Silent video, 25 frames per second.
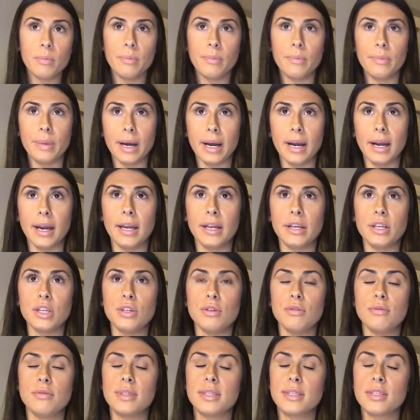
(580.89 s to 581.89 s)
but
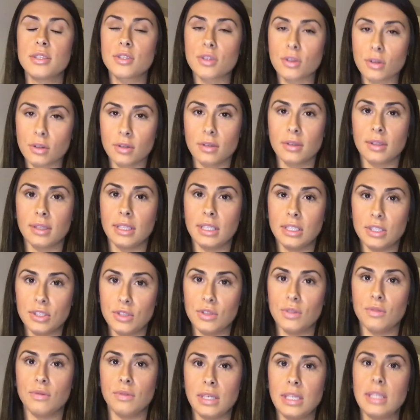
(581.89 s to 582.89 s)
you certainly
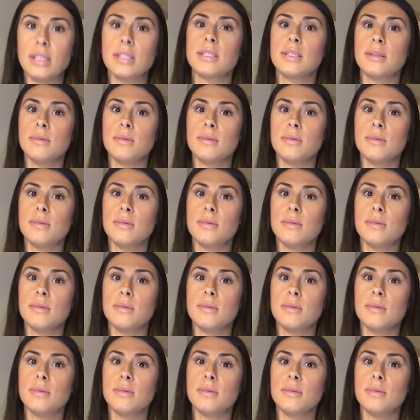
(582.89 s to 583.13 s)
do need